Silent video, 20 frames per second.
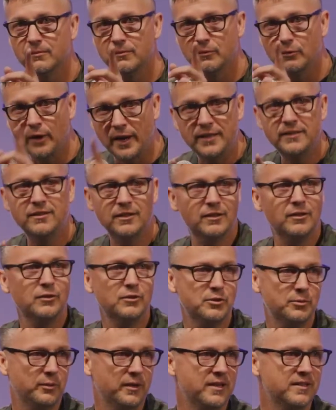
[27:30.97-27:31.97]
Right to
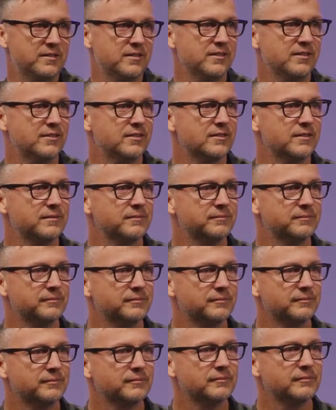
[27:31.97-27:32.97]
those places.
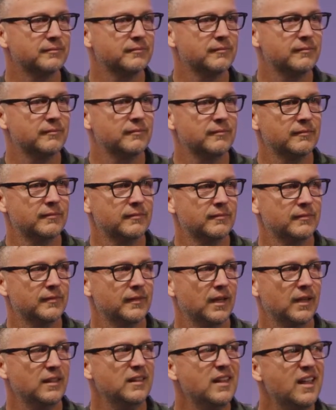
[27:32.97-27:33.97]

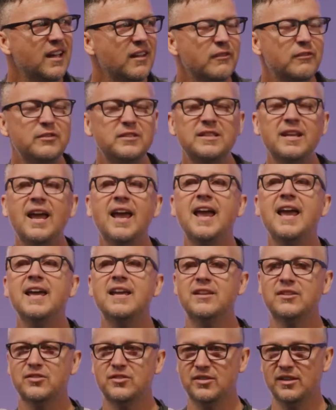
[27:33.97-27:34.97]
Love
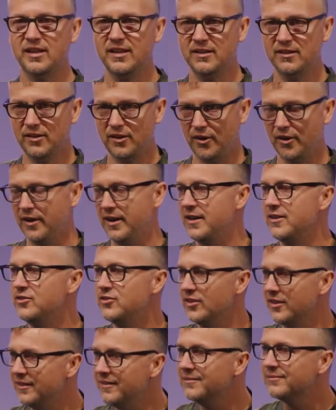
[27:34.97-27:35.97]
takes incarnation.